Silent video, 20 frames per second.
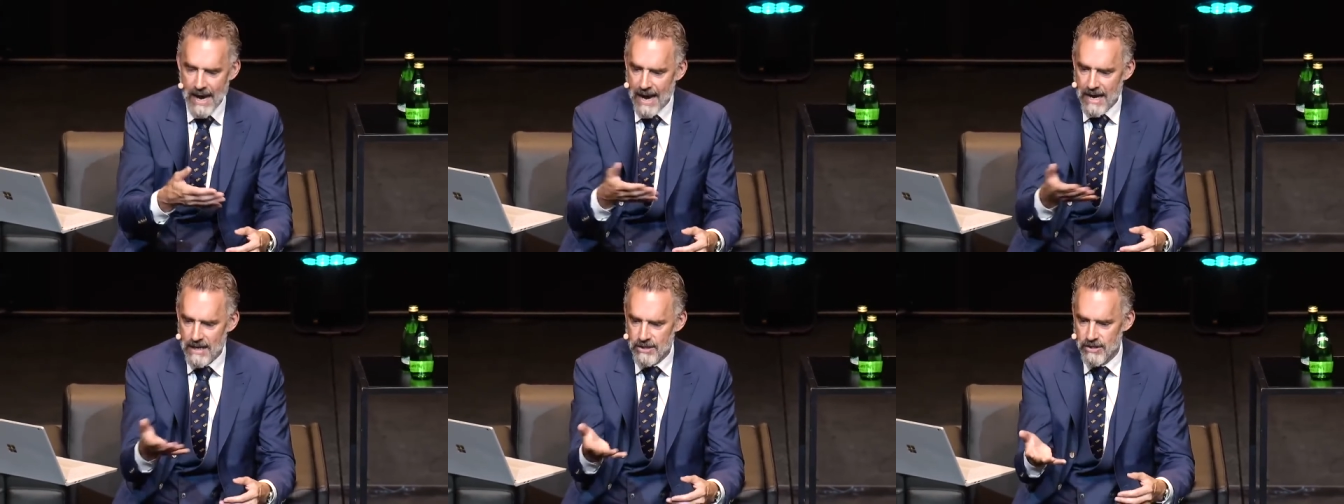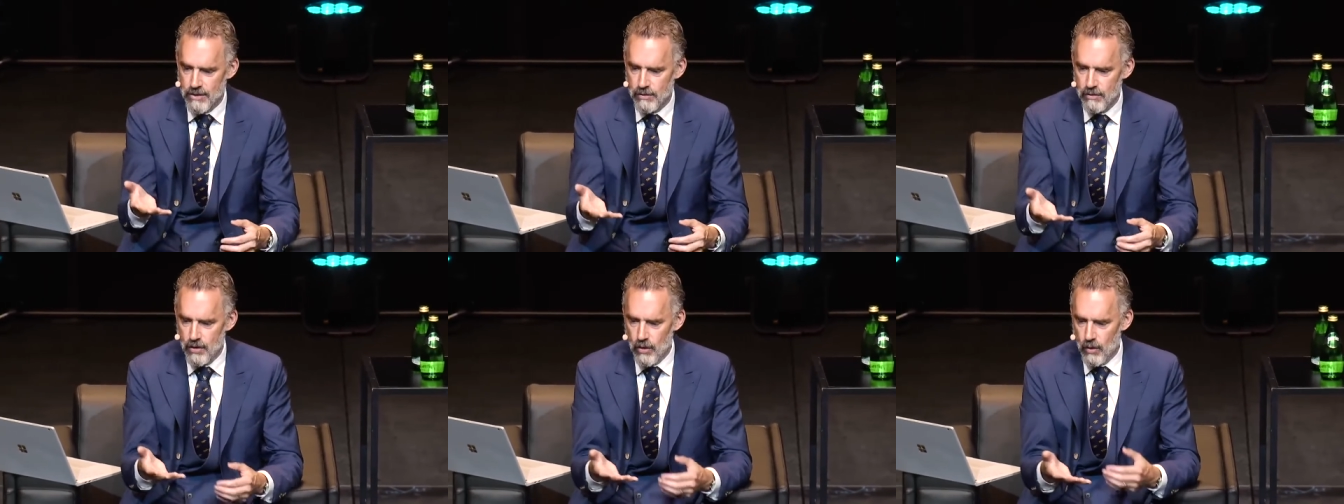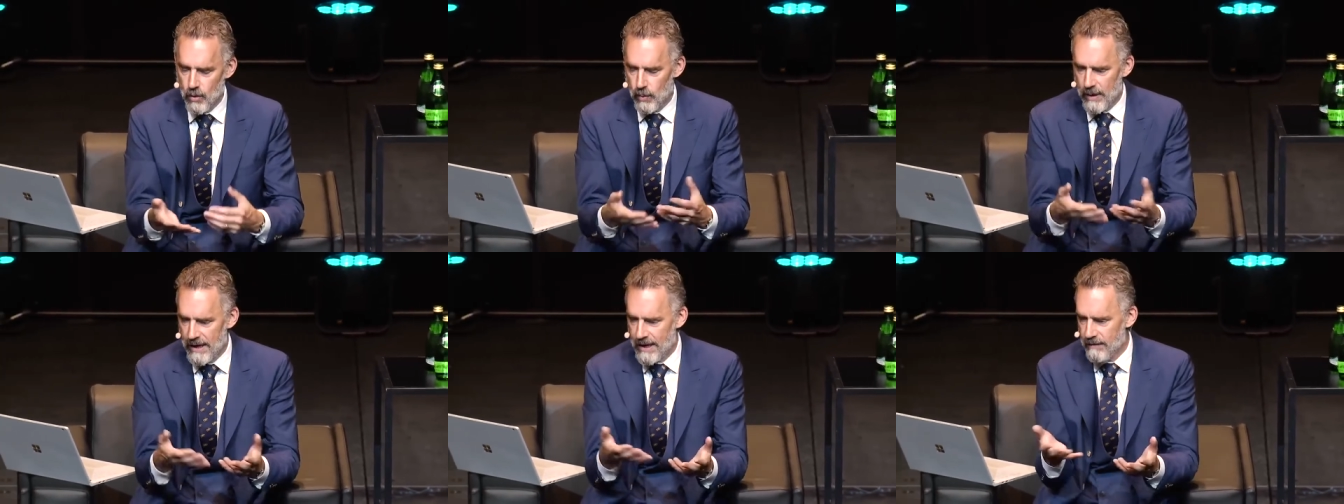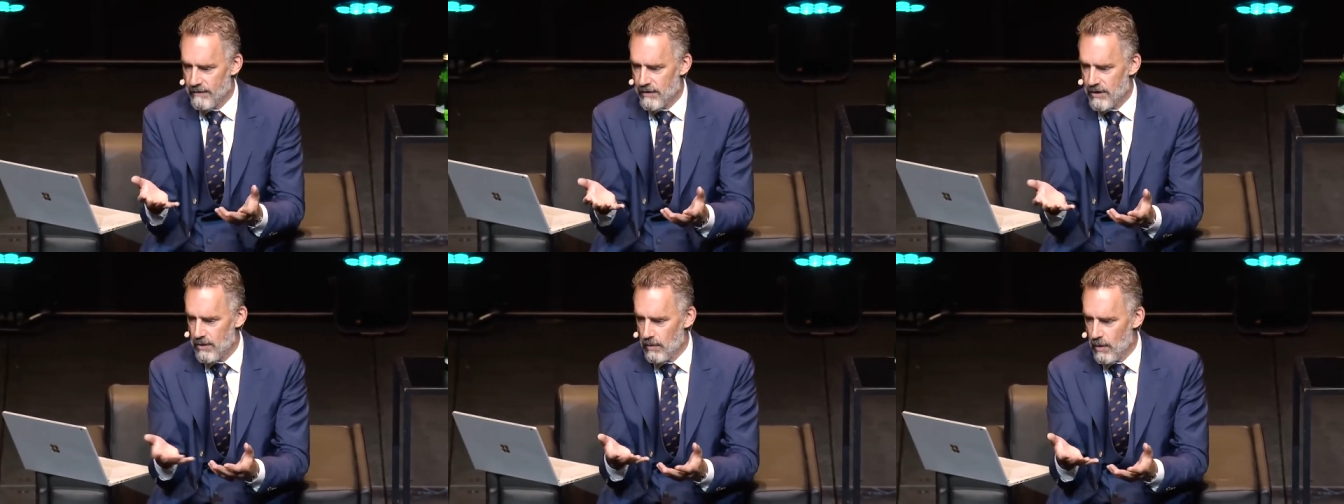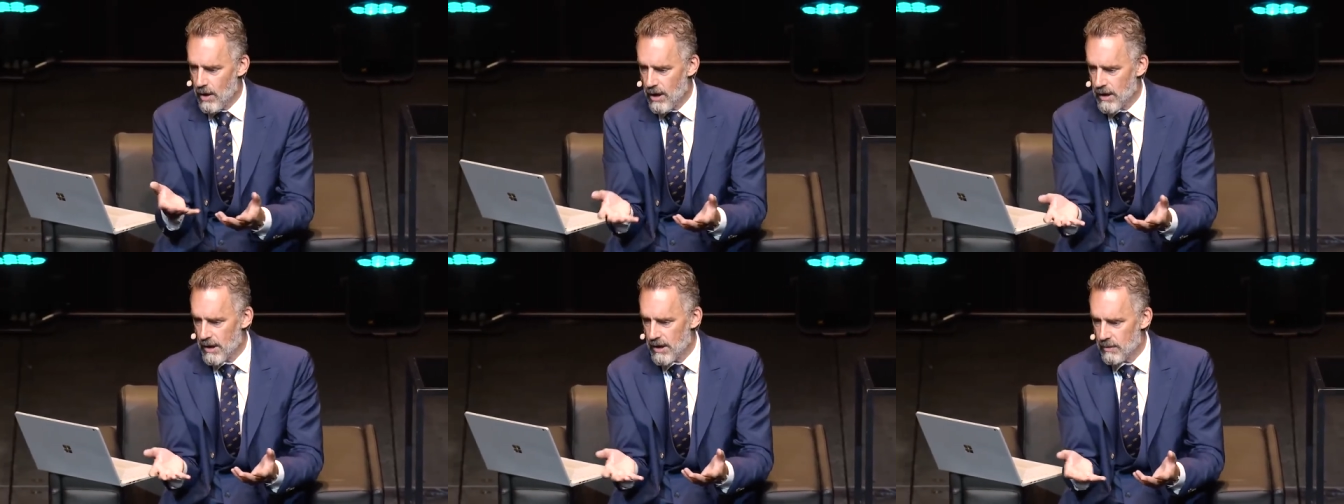as you know whenever
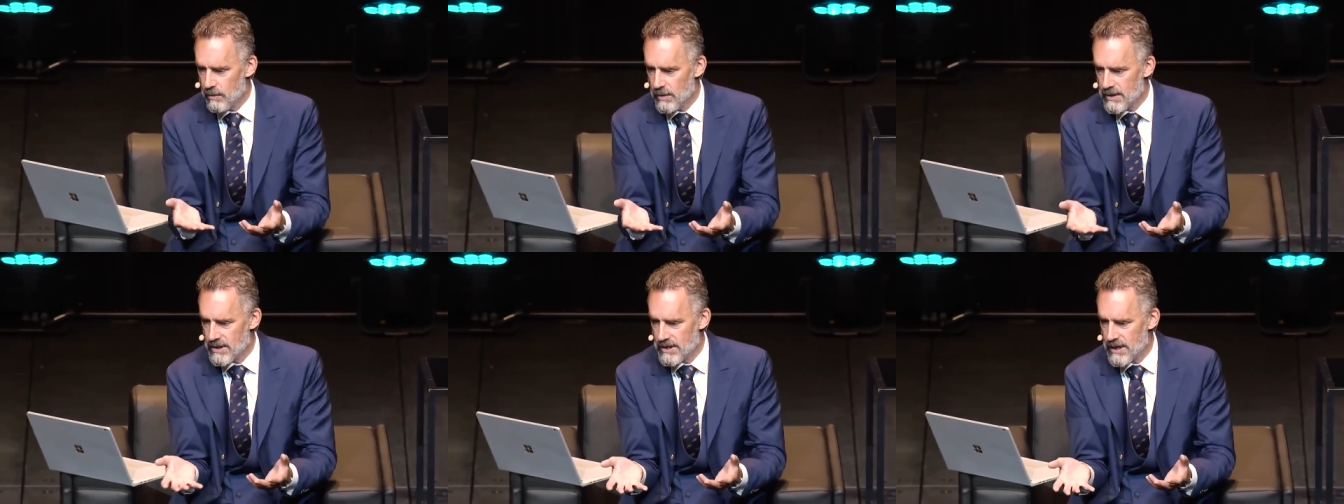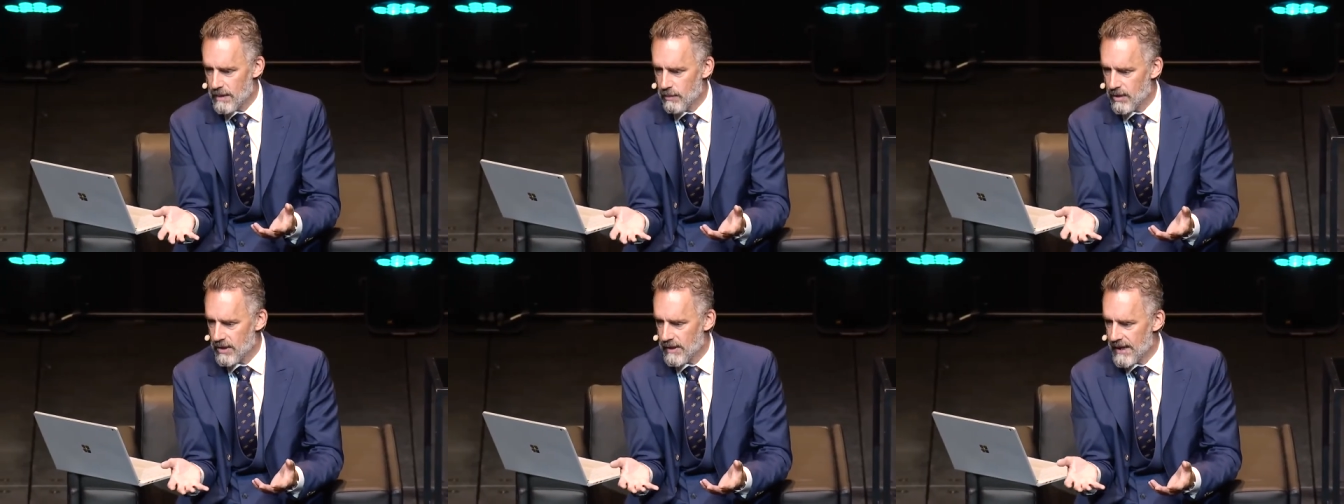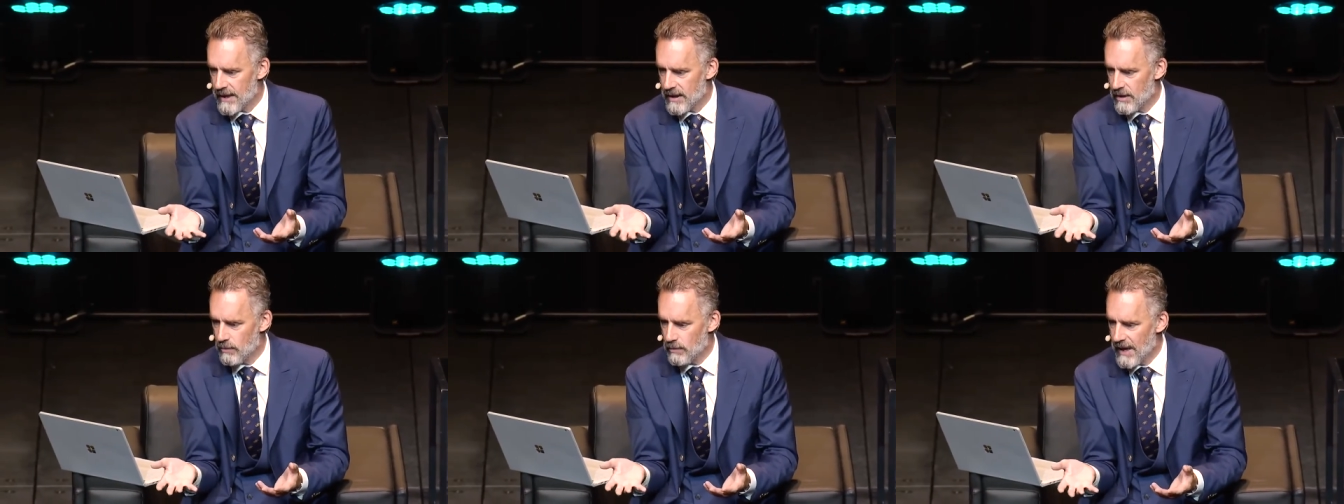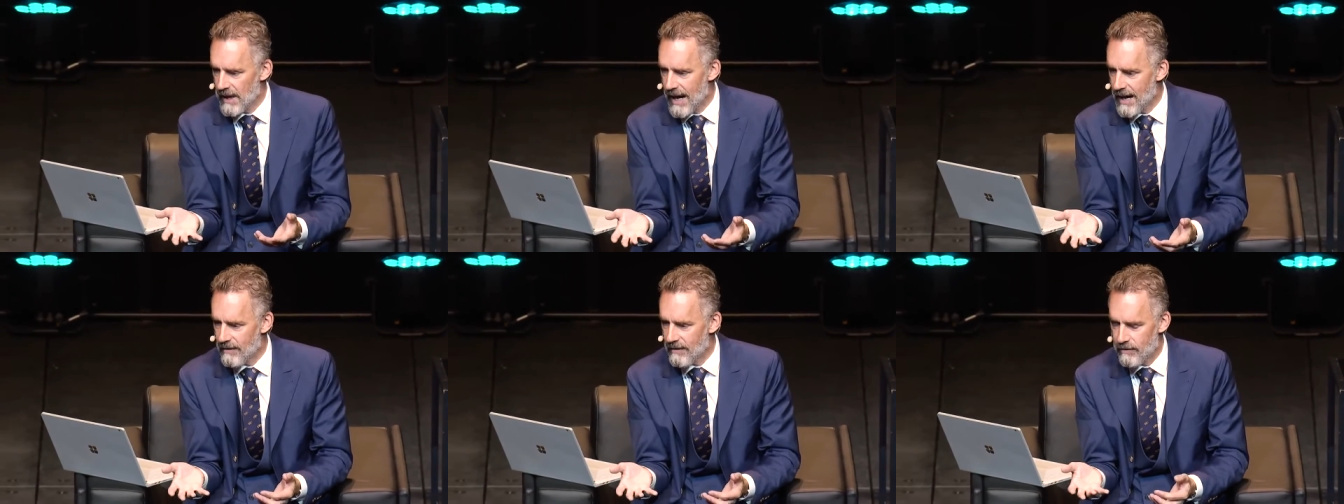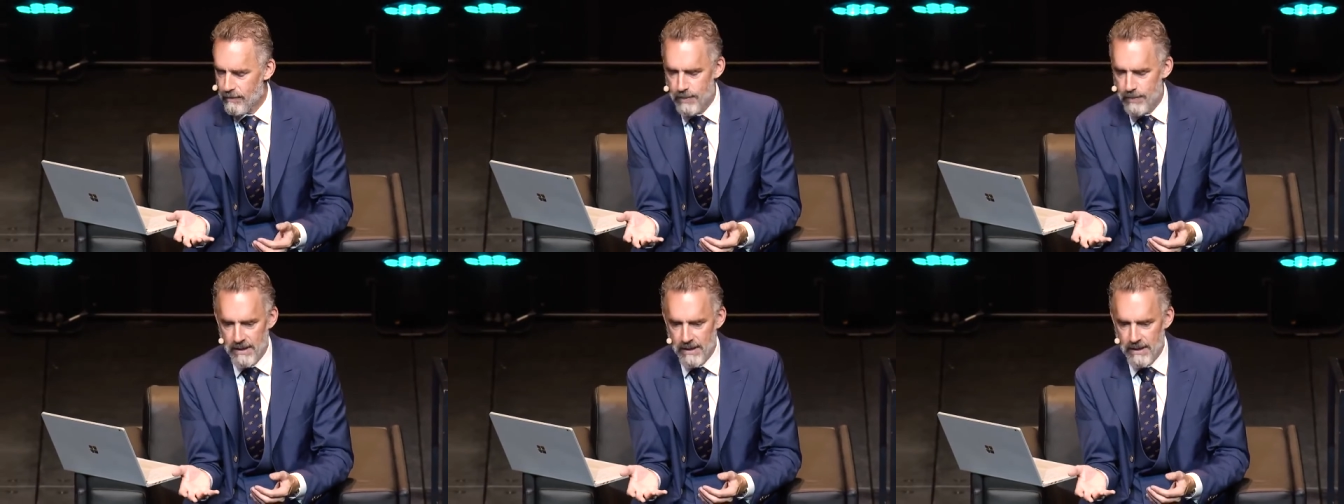you argue with someone that you love,